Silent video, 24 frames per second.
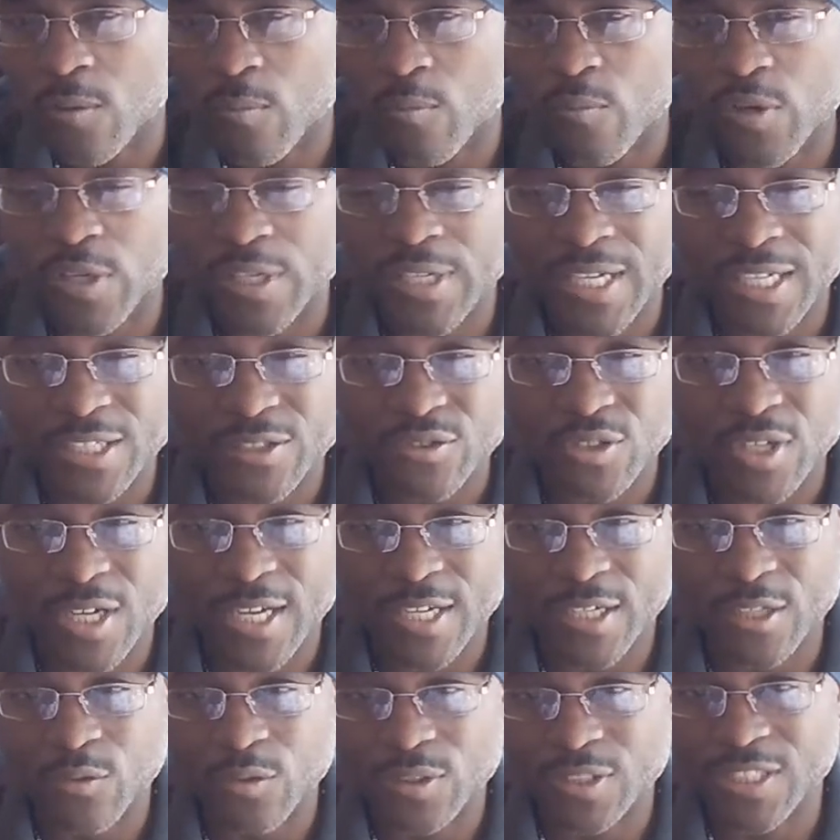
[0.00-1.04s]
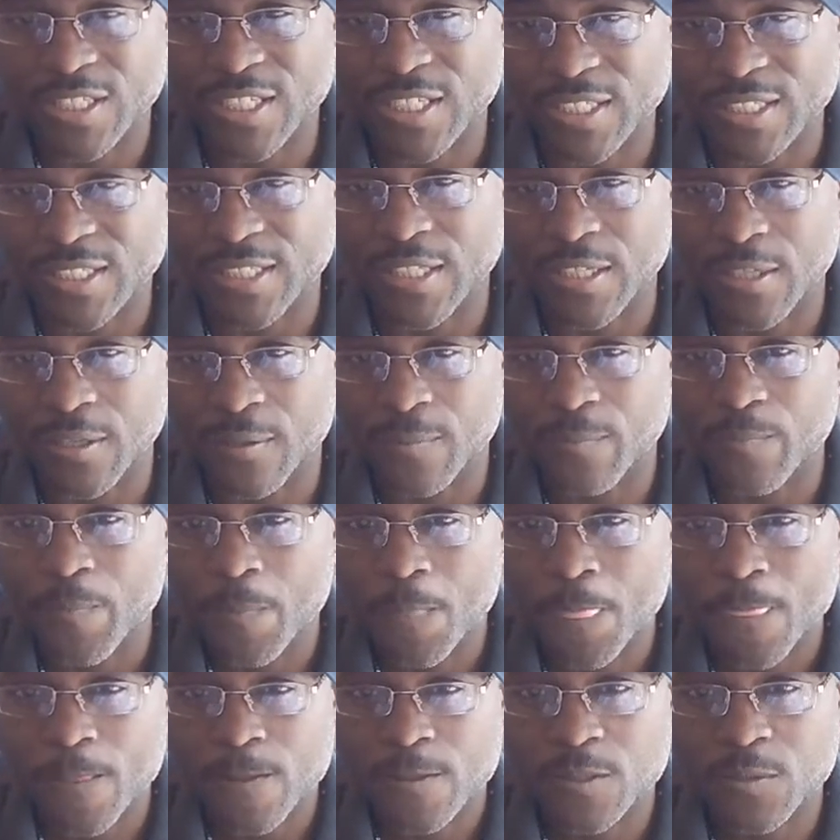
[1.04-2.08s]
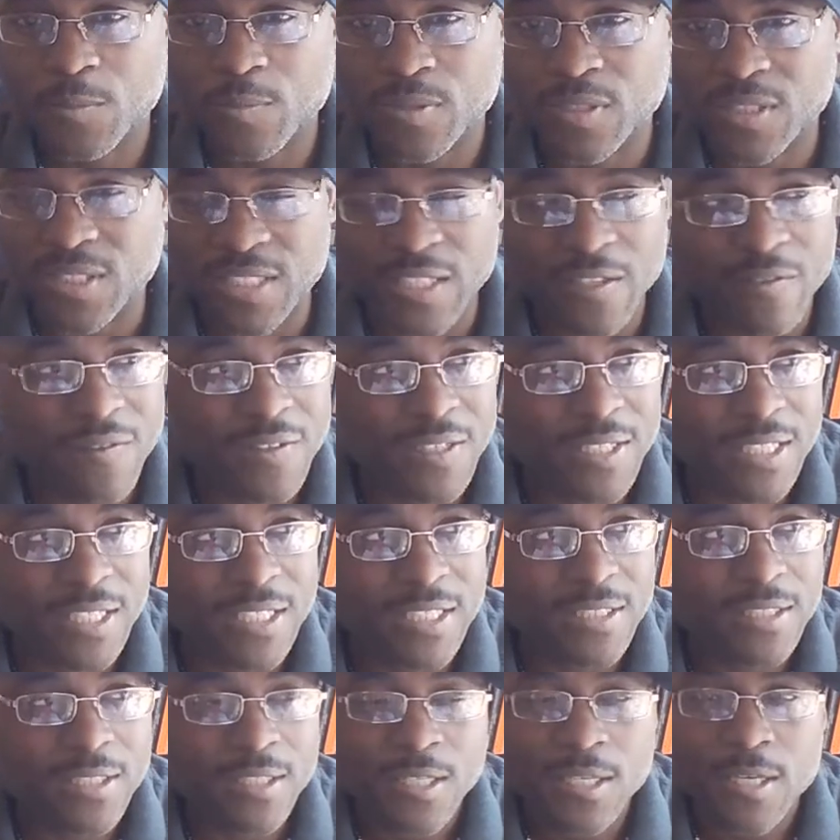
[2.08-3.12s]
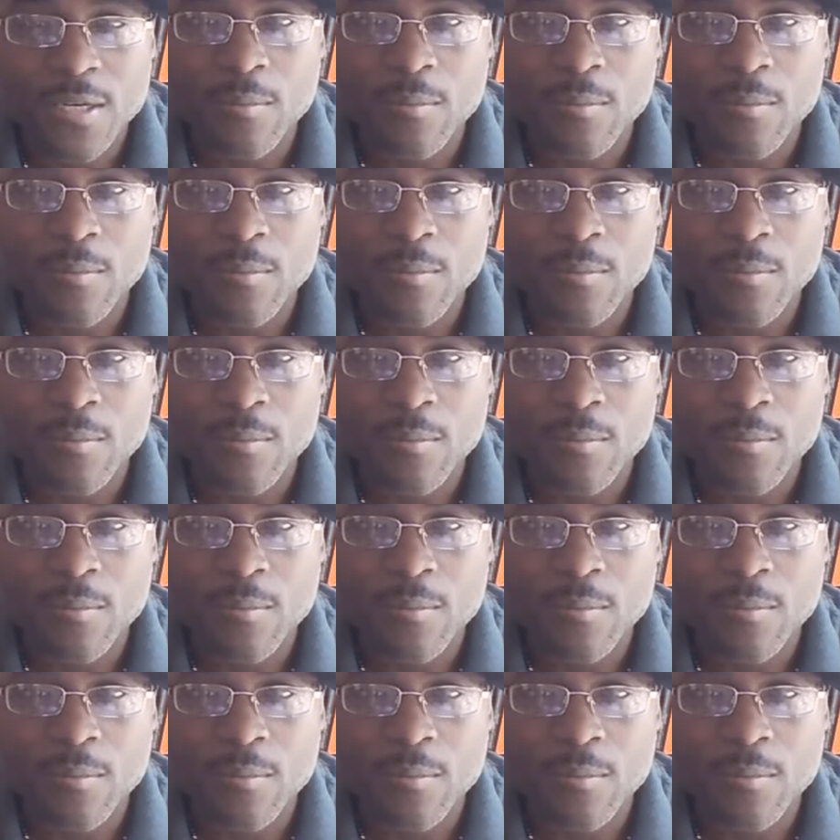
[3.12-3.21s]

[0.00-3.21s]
I'm really not trying to critique them specifically,